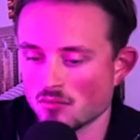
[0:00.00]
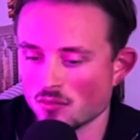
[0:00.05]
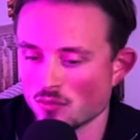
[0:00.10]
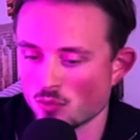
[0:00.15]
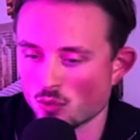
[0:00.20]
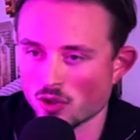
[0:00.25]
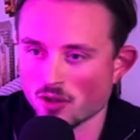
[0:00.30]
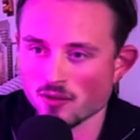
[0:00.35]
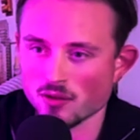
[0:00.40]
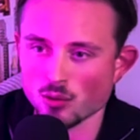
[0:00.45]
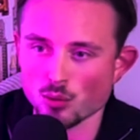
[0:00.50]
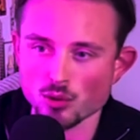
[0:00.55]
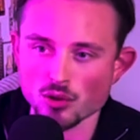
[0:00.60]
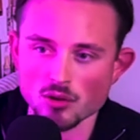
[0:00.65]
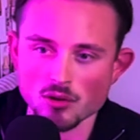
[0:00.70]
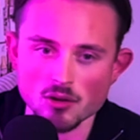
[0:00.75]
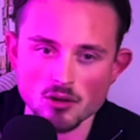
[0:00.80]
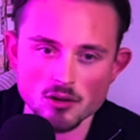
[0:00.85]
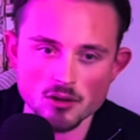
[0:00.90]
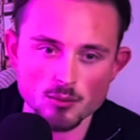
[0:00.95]
whatever you want to
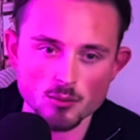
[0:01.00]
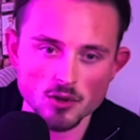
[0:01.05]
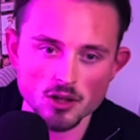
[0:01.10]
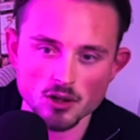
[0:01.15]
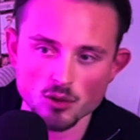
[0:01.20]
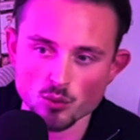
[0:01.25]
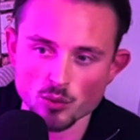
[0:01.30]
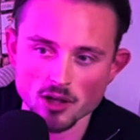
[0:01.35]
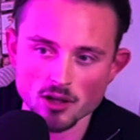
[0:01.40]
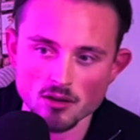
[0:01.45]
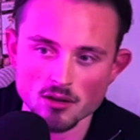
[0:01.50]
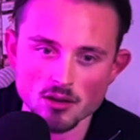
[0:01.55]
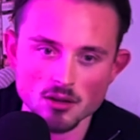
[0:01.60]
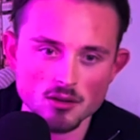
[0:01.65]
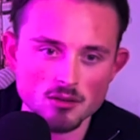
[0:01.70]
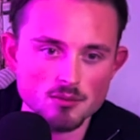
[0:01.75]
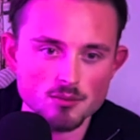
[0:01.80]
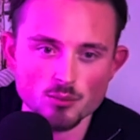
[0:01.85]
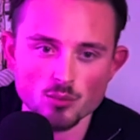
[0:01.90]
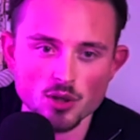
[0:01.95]
call them, like
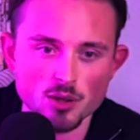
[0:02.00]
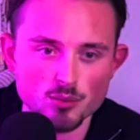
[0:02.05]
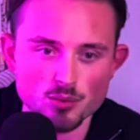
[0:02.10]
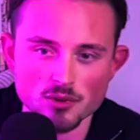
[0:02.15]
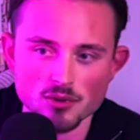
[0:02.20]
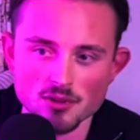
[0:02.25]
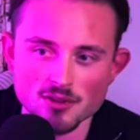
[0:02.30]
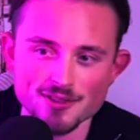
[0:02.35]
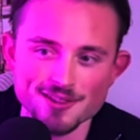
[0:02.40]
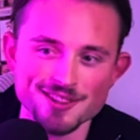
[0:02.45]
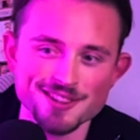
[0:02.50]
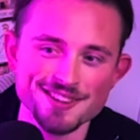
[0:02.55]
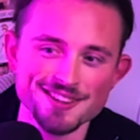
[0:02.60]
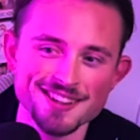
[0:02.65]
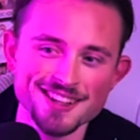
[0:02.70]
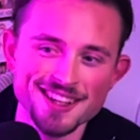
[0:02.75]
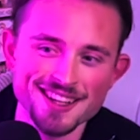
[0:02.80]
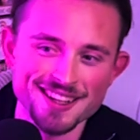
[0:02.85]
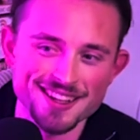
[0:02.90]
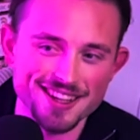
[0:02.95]
regular people,
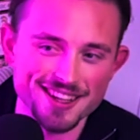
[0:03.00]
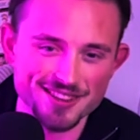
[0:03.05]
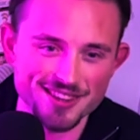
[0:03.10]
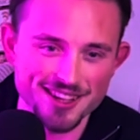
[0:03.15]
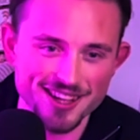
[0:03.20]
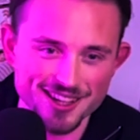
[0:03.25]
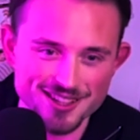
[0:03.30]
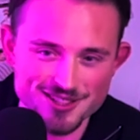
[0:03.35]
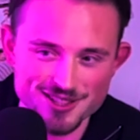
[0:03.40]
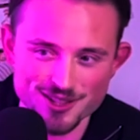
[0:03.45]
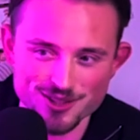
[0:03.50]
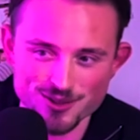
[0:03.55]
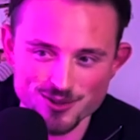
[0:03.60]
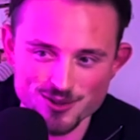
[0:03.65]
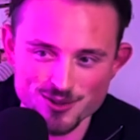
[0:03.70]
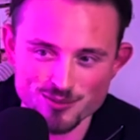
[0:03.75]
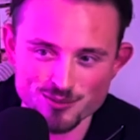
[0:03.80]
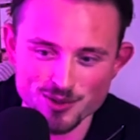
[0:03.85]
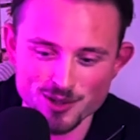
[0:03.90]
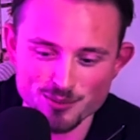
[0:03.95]
like the
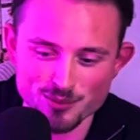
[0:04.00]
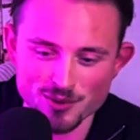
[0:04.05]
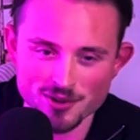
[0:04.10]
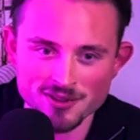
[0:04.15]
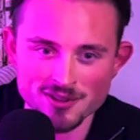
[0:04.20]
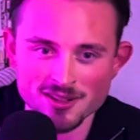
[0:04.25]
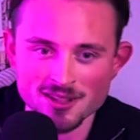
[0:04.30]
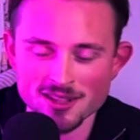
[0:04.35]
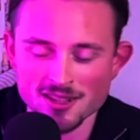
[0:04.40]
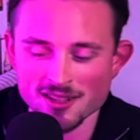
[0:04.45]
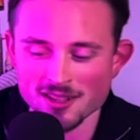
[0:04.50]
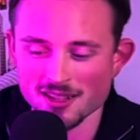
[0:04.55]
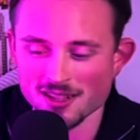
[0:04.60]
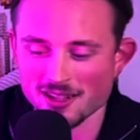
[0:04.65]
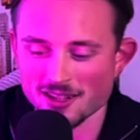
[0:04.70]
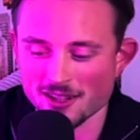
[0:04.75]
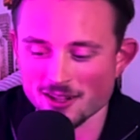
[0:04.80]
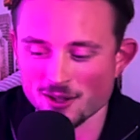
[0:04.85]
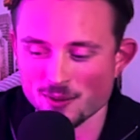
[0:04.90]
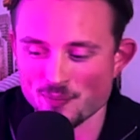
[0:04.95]
execution people.
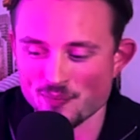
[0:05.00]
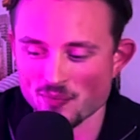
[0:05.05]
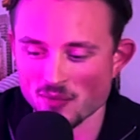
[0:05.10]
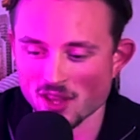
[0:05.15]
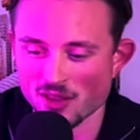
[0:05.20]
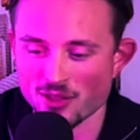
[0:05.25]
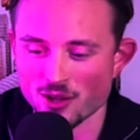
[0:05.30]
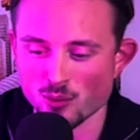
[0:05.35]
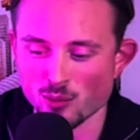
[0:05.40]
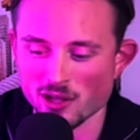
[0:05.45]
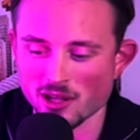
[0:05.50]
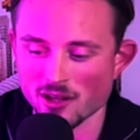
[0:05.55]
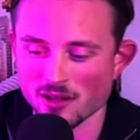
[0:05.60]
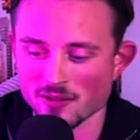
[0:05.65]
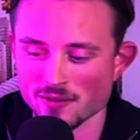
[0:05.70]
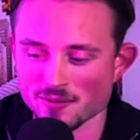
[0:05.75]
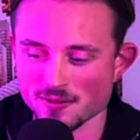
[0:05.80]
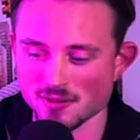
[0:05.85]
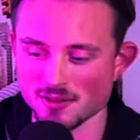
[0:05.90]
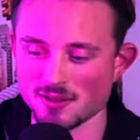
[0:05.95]
Then we
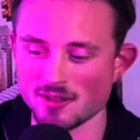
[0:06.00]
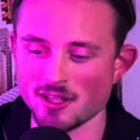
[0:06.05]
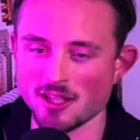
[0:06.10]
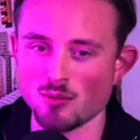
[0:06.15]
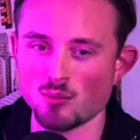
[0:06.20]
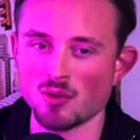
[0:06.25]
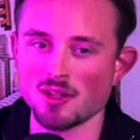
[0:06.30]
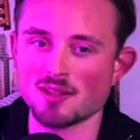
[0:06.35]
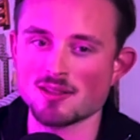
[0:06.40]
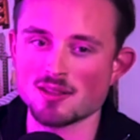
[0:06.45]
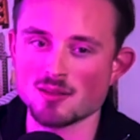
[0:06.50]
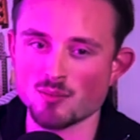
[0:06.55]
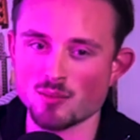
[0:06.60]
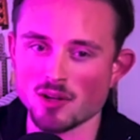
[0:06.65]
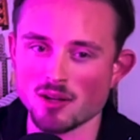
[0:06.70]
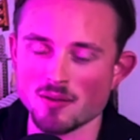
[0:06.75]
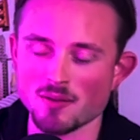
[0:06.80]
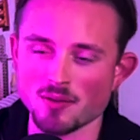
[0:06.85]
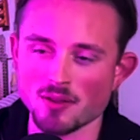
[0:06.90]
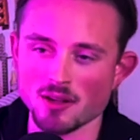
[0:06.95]
have team leads
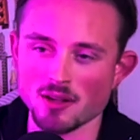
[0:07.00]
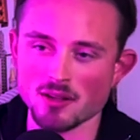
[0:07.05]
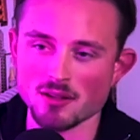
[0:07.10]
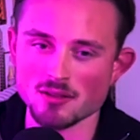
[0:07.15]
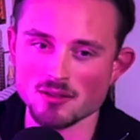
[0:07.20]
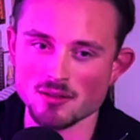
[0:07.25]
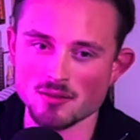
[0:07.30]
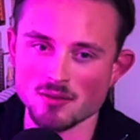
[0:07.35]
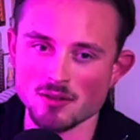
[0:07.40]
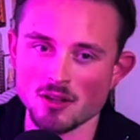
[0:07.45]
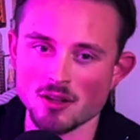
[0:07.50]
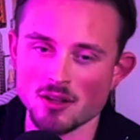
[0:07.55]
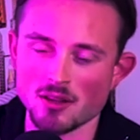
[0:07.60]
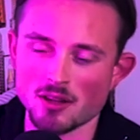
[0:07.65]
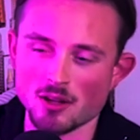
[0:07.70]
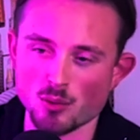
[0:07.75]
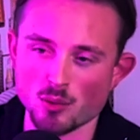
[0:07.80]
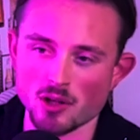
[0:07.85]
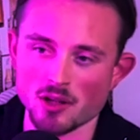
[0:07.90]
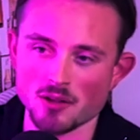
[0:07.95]
above that.
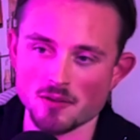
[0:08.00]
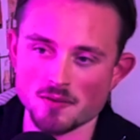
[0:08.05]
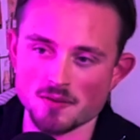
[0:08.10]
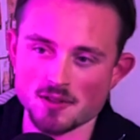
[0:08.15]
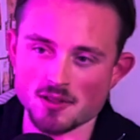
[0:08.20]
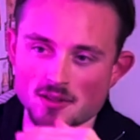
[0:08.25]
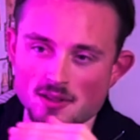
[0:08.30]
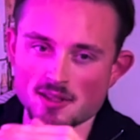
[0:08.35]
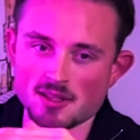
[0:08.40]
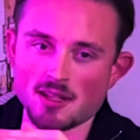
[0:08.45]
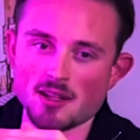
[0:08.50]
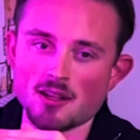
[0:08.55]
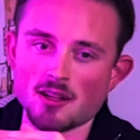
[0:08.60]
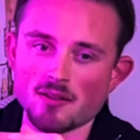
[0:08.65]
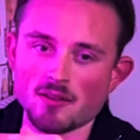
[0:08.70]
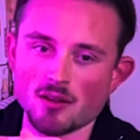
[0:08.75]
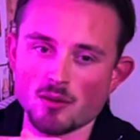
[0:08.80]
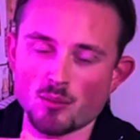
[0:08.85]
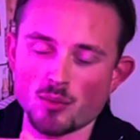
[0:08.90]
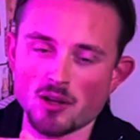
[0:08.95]
Then we have
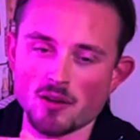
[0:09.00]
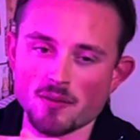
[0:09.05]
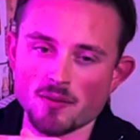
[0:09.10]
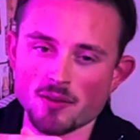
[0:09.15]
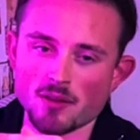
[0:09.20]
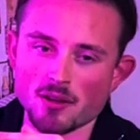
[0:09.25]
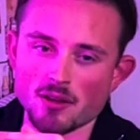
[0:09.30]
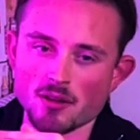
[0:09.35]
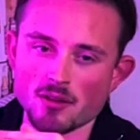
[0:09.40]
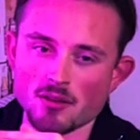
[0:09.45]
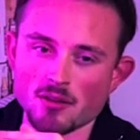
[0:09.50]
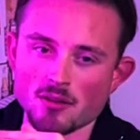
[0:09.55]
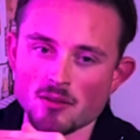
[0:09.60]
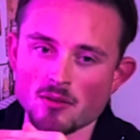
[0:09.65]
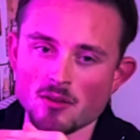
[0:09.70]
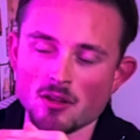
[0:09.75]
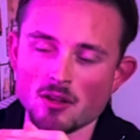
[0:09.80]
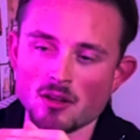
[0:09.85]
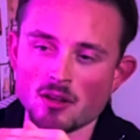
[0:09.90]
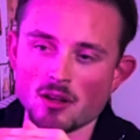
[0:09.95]
C-level above that.
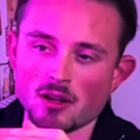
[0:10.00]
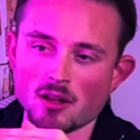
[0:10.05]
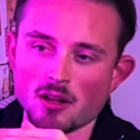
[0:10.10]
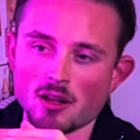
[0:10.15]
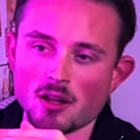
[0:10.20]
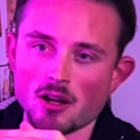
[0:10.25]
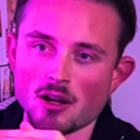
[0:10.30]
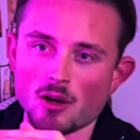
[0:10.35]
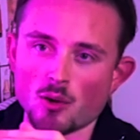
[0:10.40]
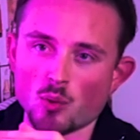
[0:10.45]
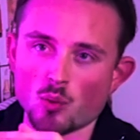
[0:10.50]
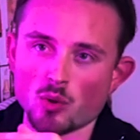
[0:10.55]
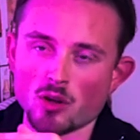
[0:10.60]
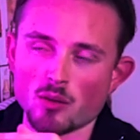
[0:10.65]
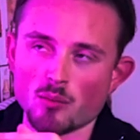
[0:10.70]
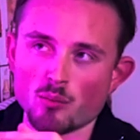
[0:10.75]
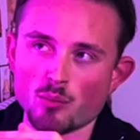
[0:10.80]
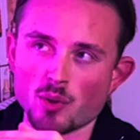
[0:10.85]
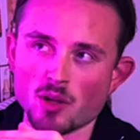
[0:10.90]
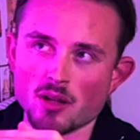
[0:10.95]
And now we
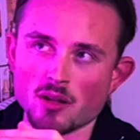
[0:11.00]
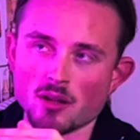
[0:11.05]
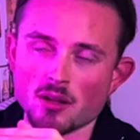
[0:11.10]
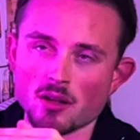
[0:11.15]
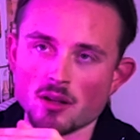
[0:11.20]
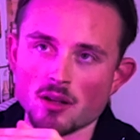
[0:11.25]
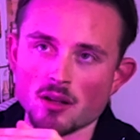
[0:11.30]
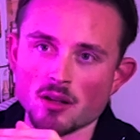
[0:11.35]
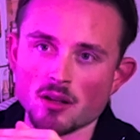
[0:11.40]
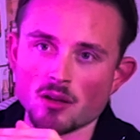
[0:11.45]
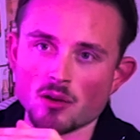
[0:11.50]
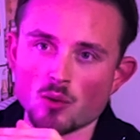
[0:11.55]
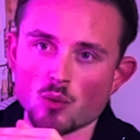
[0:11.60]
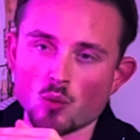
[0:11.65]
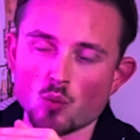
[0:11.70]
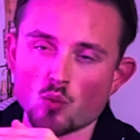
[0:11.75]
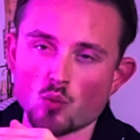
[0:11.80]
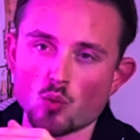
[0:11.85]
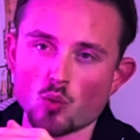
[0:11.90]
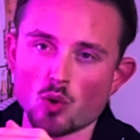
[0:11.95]
are building like
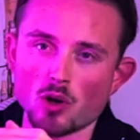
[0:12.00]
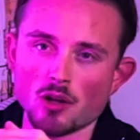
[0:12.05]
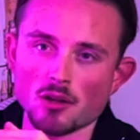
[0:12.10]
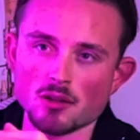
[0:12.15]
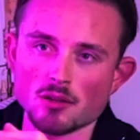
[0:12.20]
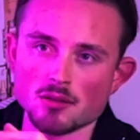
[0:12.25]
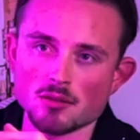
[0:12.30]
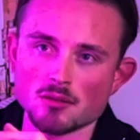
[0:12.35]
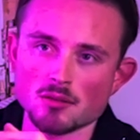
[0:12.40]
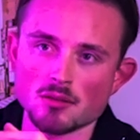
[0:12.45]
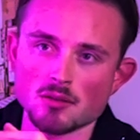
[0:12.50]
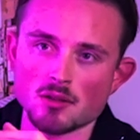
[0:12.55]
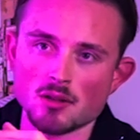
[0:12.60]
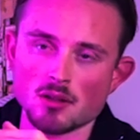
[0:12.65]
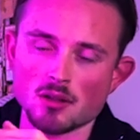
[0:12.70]
one